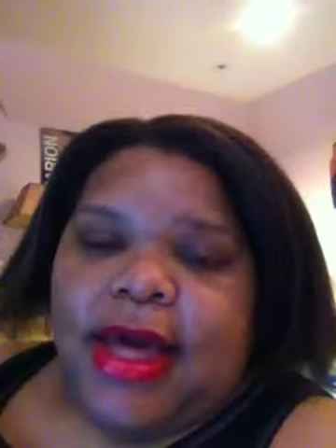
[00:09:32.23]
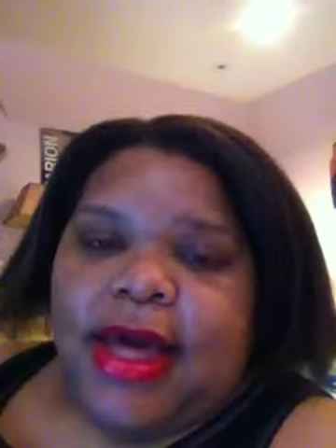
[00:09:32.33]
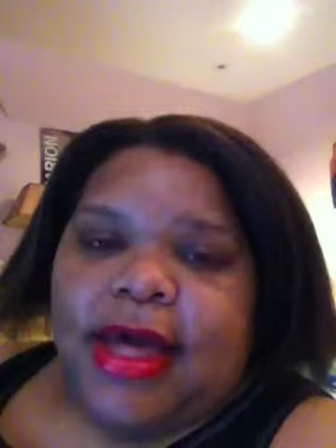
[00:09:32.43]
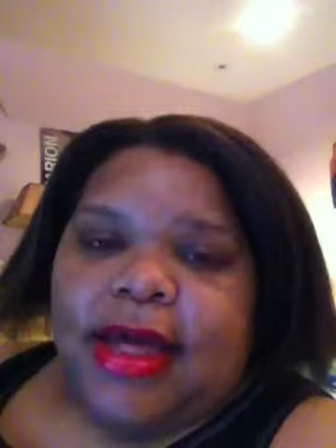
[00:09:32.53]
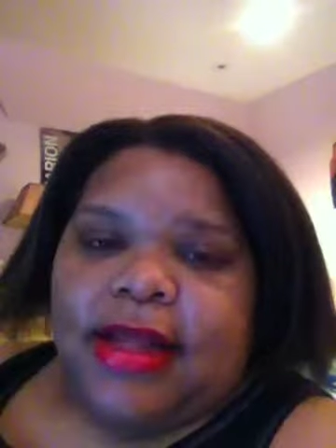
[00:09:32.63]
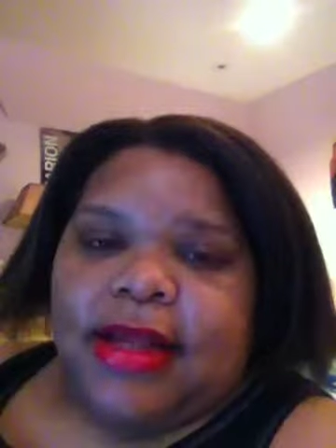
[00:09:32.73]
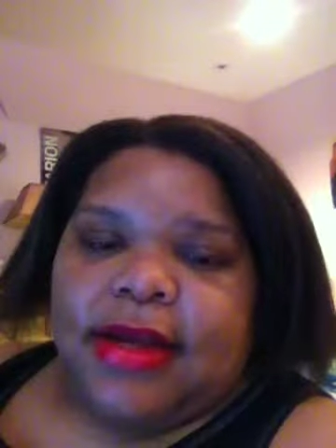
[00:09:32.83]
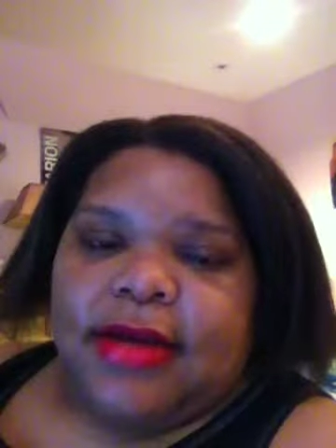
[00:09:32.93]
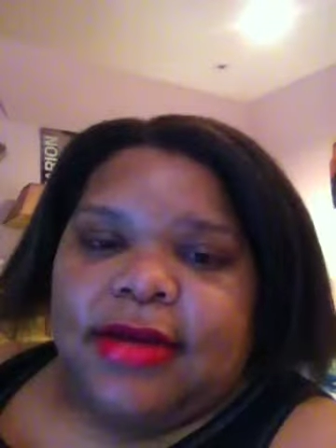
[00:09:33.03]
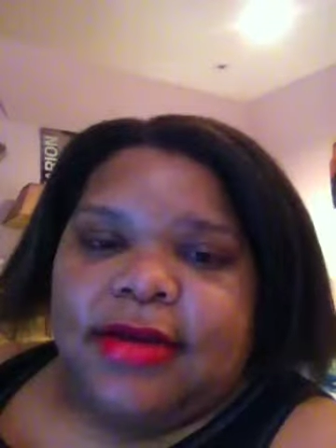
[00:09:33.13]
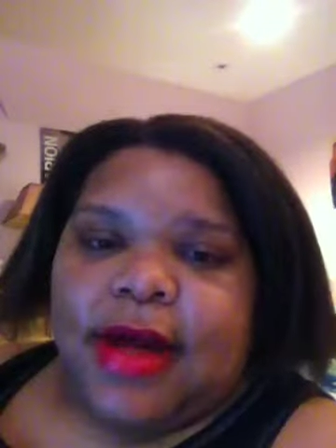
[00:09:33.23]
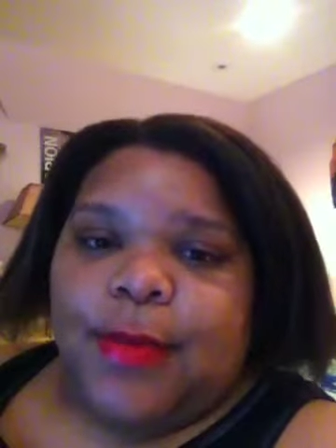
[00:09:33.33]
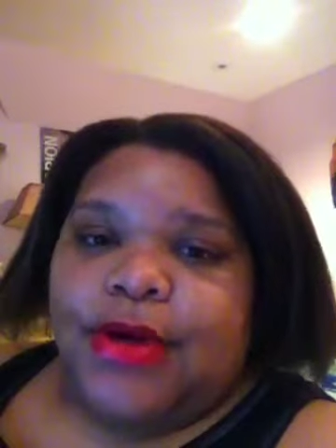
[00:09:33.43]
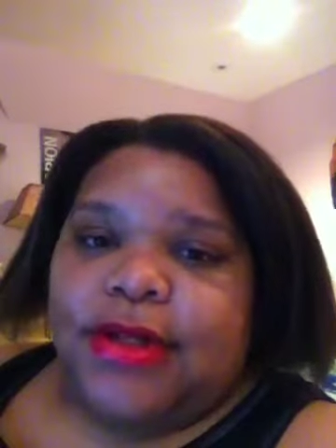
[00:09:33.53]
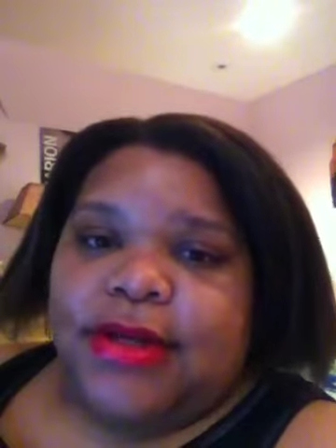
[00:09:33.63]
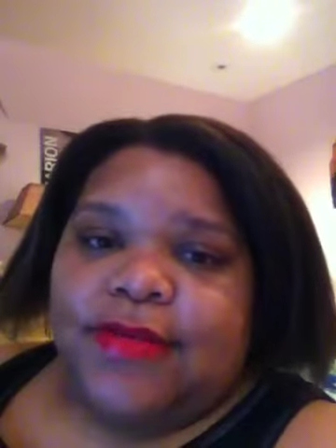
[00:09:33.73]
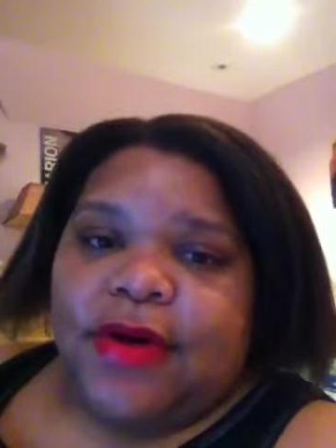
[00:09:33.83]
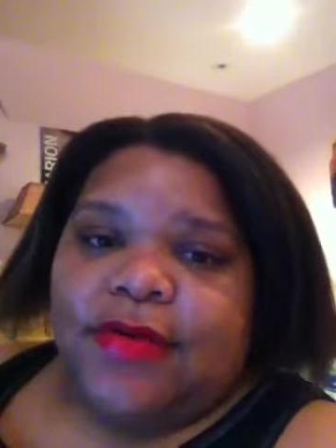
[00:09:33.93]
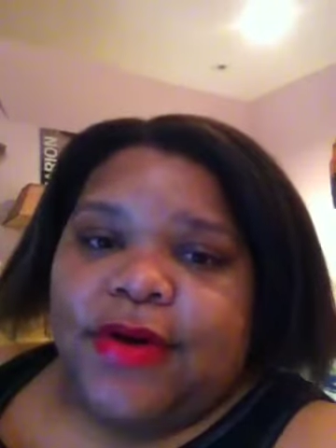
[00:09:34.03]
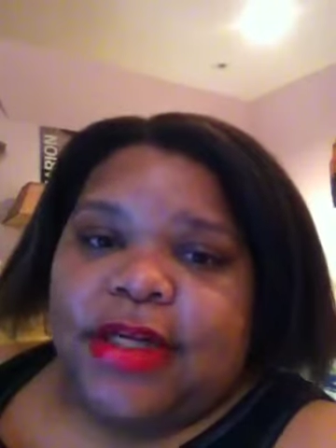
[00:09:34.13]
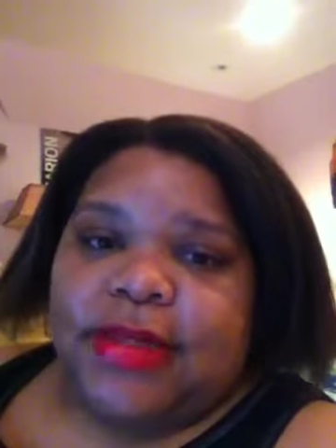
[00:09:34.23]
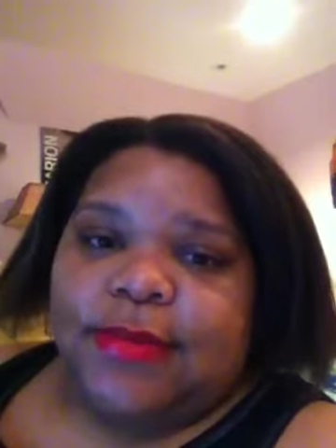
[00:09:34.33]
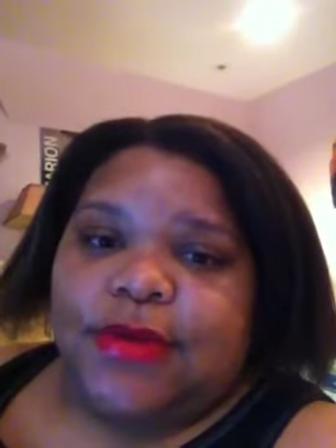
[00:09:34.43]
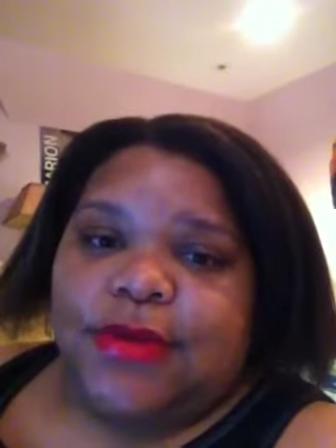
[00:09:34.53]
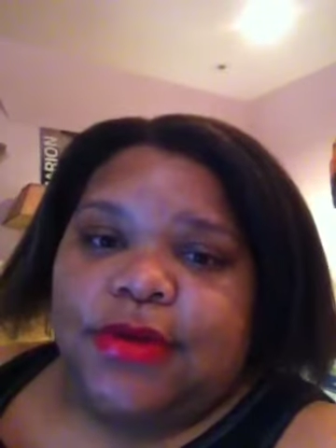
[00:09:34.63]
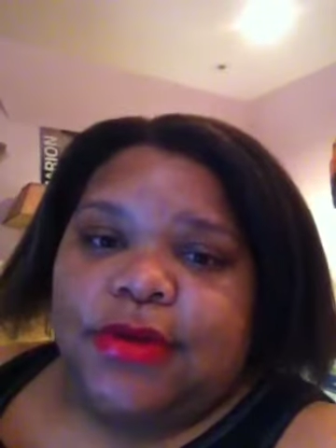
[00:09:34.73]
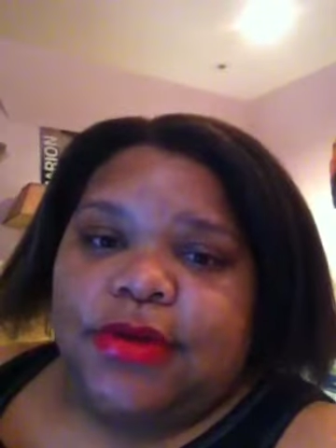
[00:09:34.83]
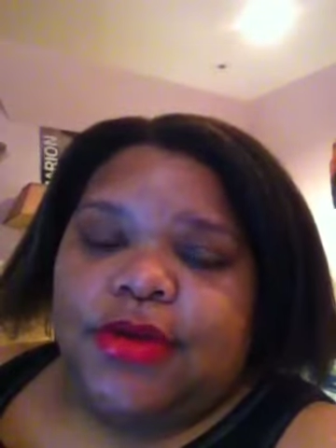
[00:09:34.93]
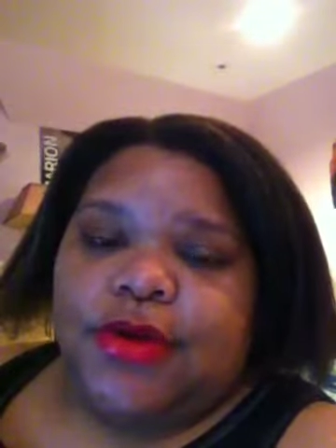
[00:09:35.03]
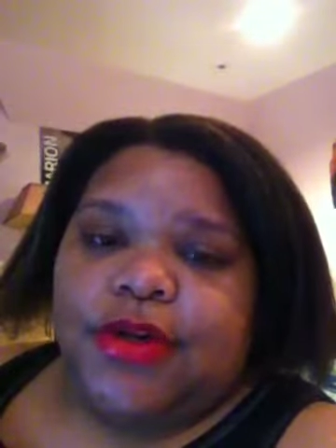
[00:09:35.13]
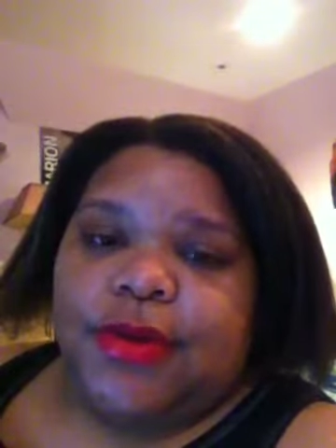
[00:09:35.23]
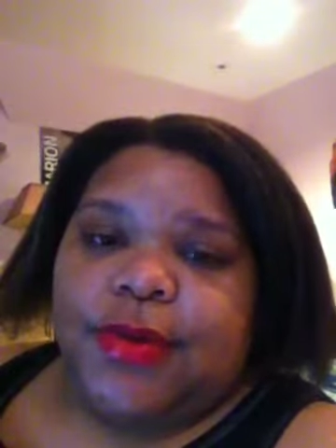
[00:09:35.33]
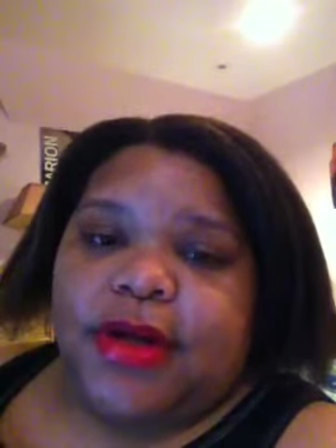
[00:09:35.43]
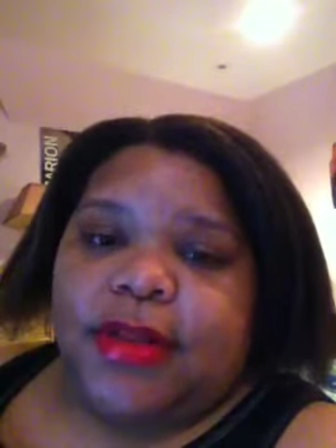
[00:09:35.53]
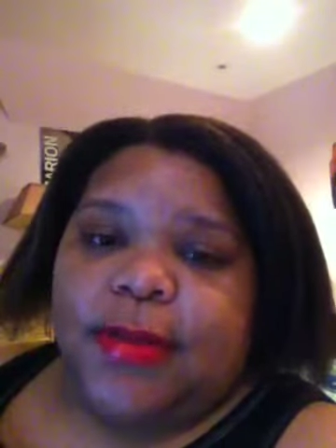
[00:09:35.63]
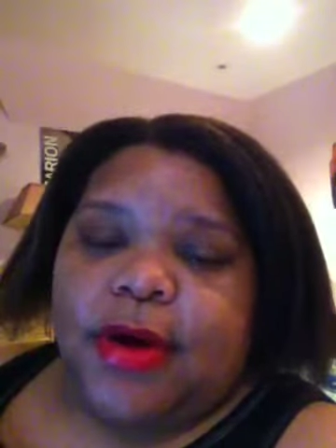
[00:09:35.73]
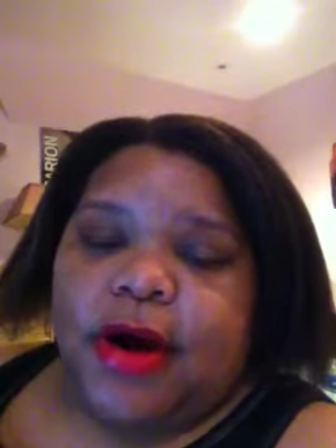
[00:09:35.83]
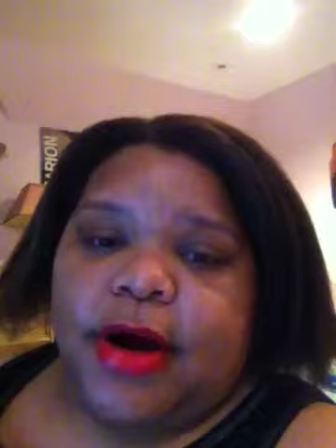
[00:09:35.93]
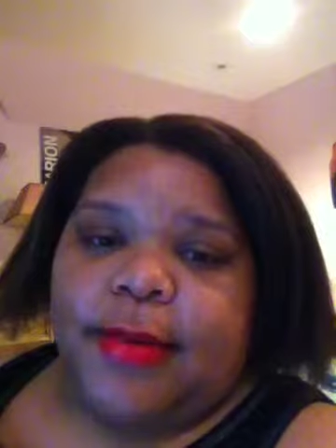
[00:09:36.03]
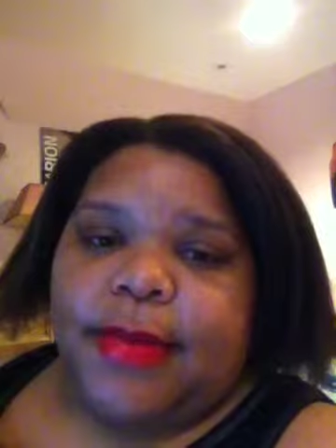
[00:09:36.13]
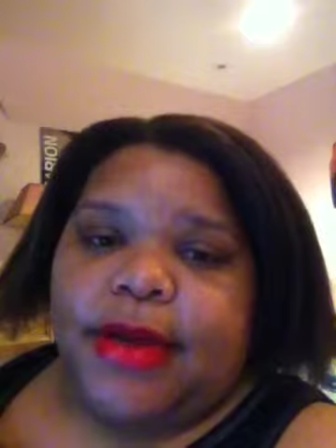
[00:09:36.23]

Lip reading: and I'm going to leave off here because I'm going to do another part.